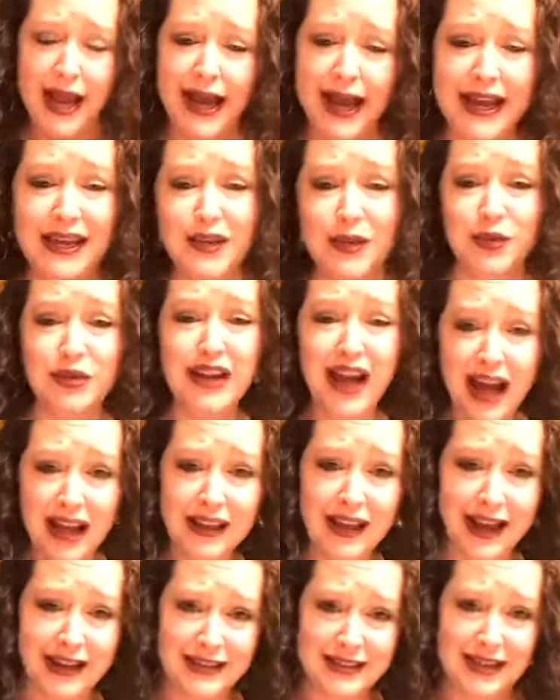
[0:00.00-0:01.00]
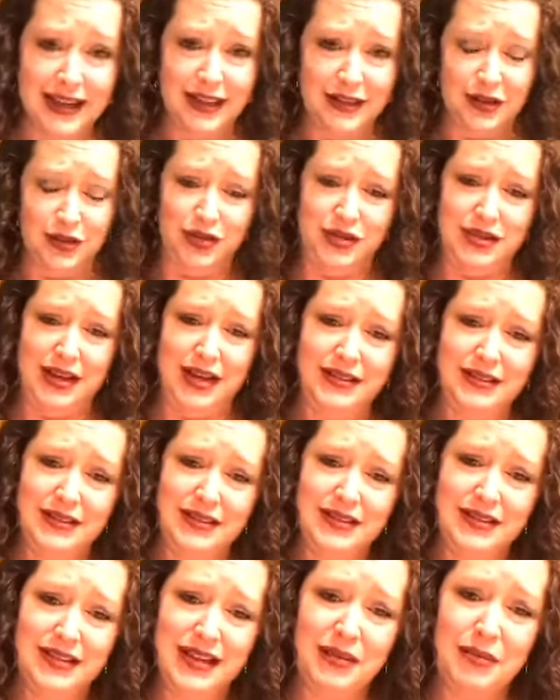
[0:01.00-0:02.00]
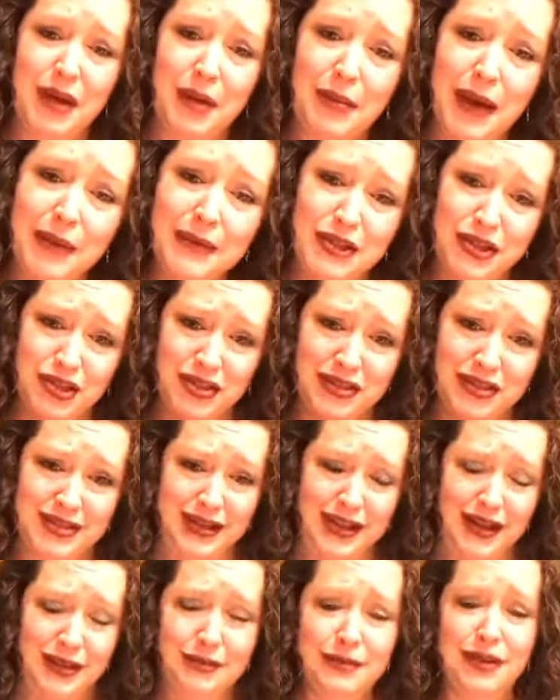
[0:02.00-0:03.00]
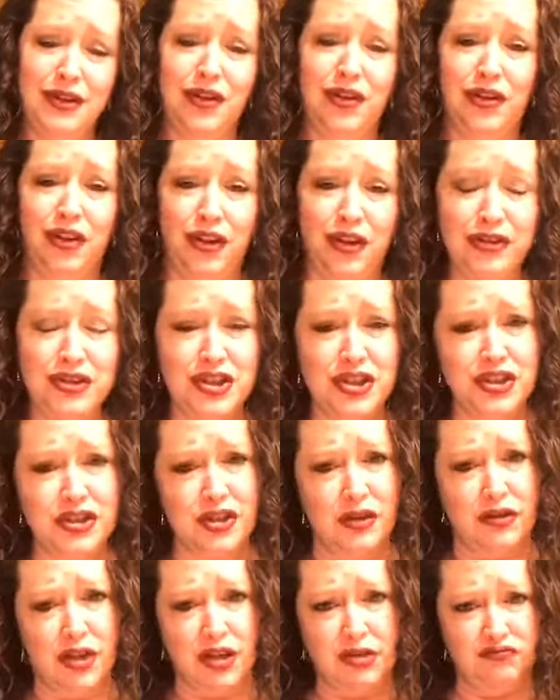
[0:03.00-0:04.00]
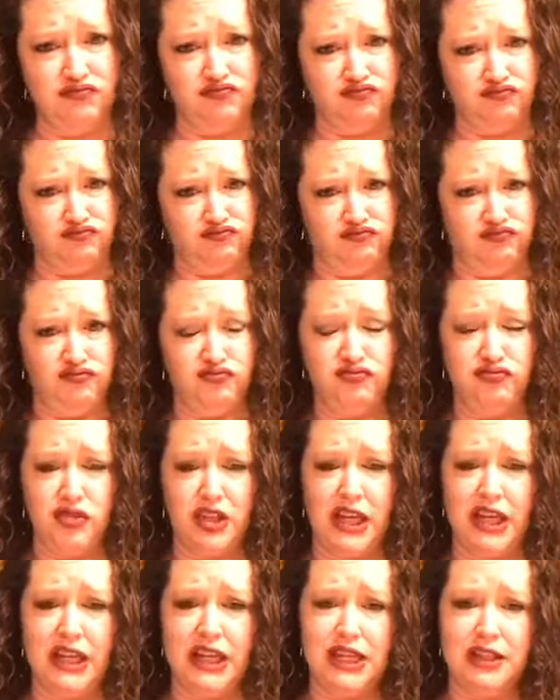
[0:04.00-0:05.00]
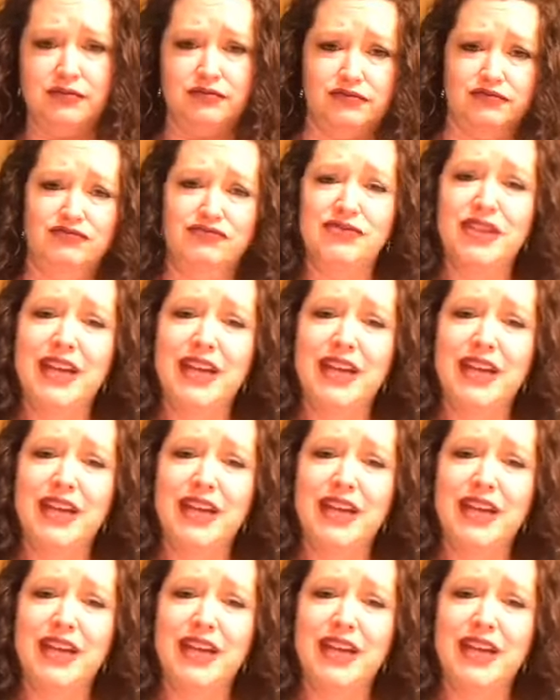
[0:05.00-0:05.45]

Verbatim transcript: I do not like to exercise. And it's like my mama just said, I'm a little allergic to it. I don't like it.